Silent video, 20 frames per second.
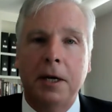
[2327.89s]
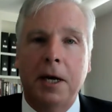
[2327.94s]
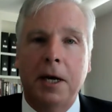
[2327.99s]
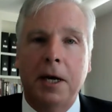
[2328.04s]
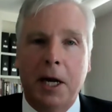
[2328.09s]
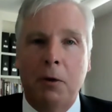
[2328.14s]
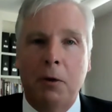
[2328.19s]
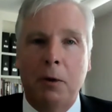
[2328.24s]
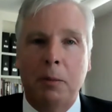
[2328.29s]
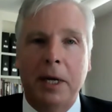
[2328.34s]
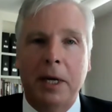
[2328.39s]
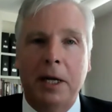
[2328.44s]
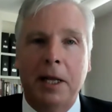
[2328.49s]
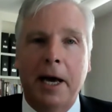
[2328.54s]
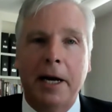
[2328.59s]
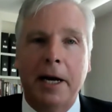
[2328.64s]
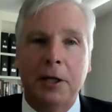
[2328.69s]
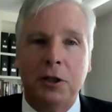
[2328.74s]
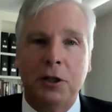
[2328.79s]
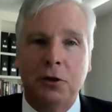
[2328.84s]
And there would be a
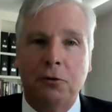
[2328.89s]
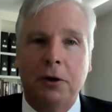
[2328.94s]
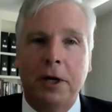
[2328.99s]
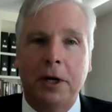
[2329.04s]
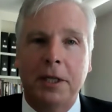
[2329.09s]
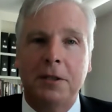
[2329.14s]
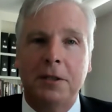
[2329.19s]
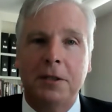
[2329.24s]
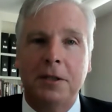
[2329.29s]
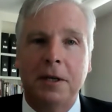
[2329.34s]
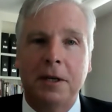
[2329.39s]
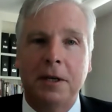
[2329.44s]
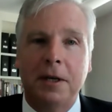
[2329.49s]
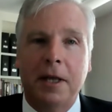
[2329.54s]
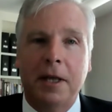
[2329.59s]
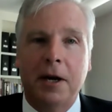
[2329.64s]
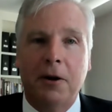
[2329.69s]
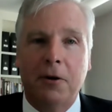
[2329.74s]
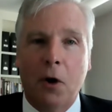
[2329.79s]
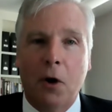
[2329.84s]
lot of streets
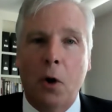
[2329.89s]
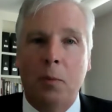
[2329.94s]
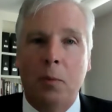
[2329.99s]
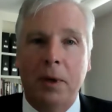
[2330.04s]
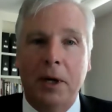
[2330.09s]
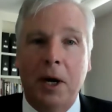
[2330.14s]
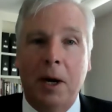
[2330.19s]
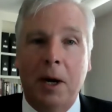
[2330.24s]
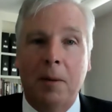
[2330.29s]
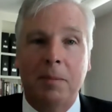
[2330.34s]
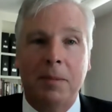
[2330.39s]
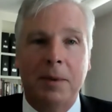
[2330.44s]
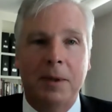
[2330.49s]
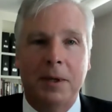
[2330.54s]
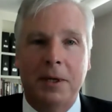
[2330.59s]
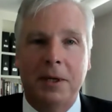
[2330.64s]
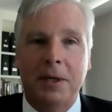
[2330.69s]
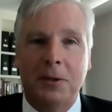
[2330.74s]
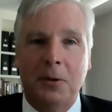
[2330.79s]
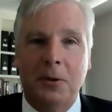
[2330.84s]
that are opened up
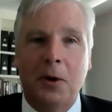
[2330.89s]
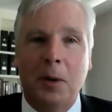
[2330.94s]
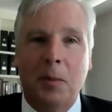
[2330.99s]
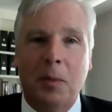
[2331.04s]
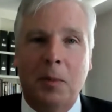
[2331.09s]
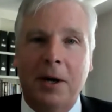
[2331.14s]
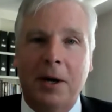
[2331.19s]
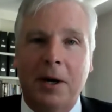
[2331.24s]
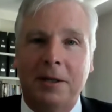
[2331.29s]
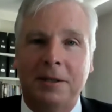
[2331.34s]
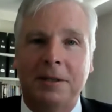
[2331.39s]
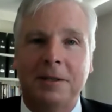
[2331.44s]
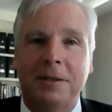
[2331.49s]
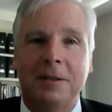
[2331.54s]
and torn apart.